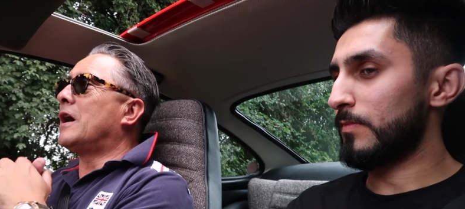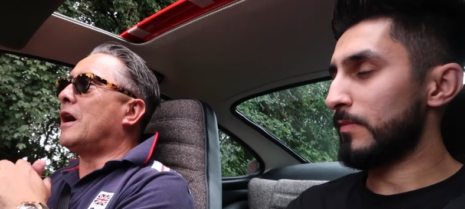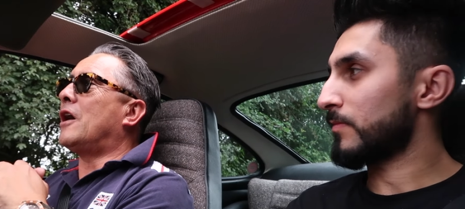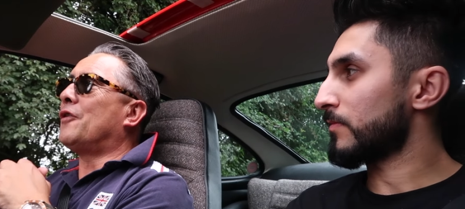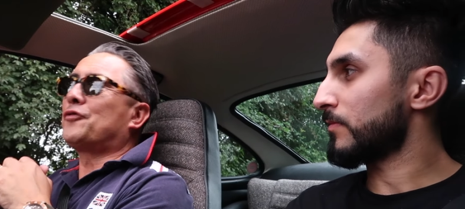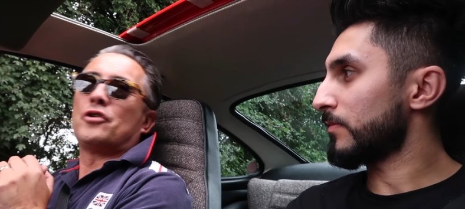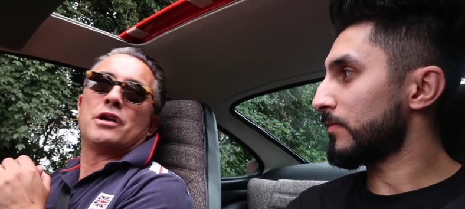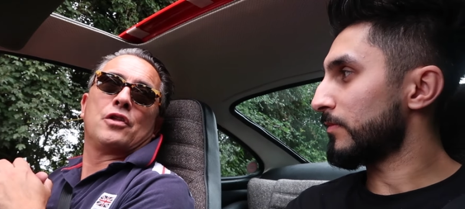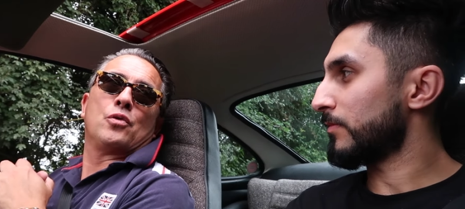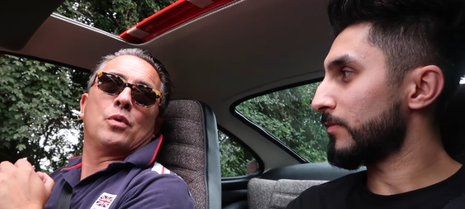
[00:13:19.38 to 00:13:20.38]
Speaker 1: after
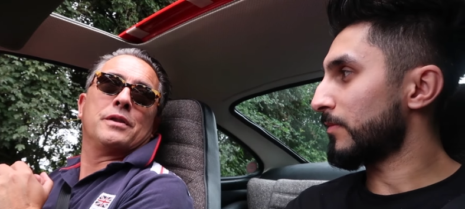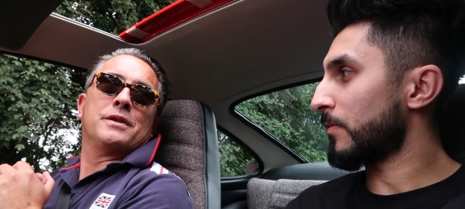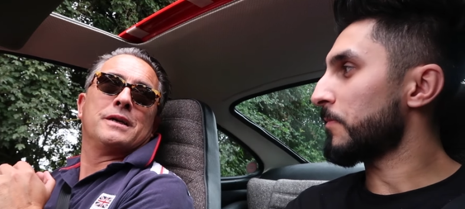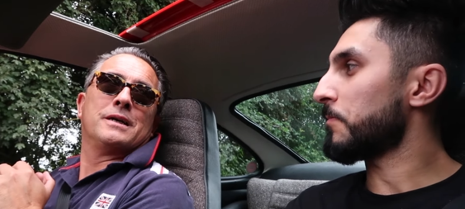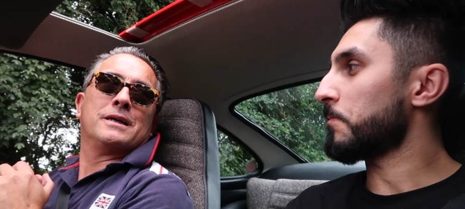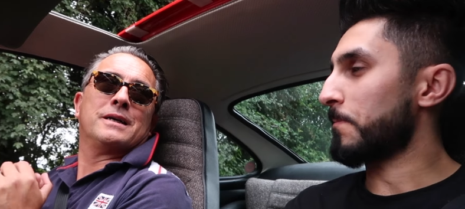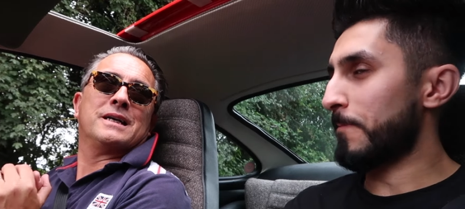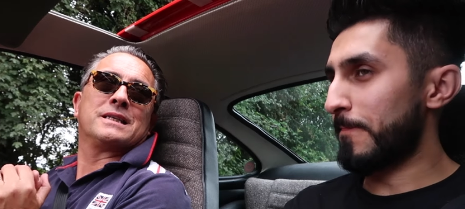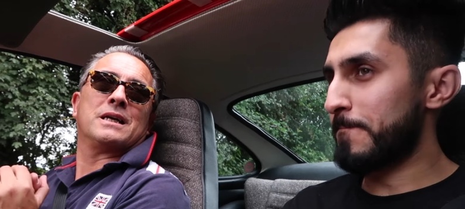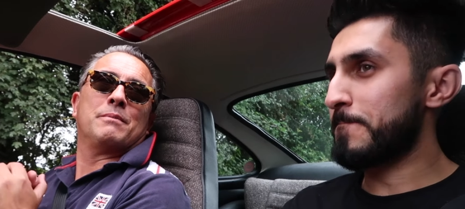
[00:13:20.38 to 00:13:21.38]
another one
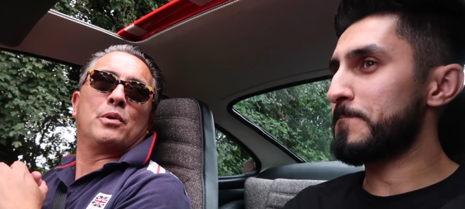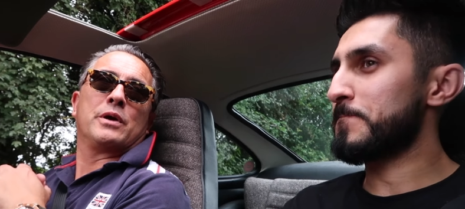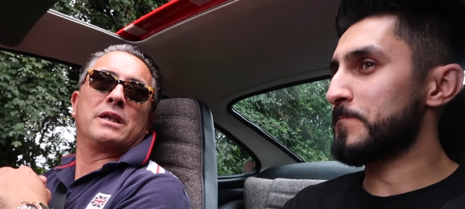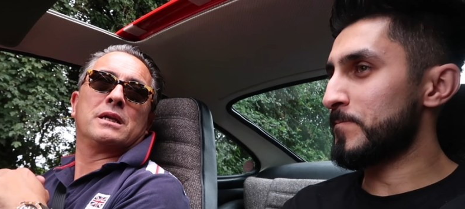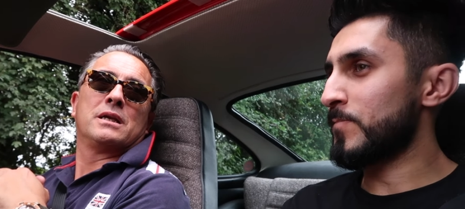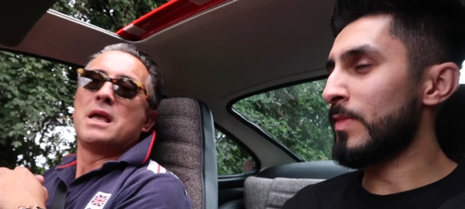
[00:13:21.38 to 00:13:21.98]
at some point.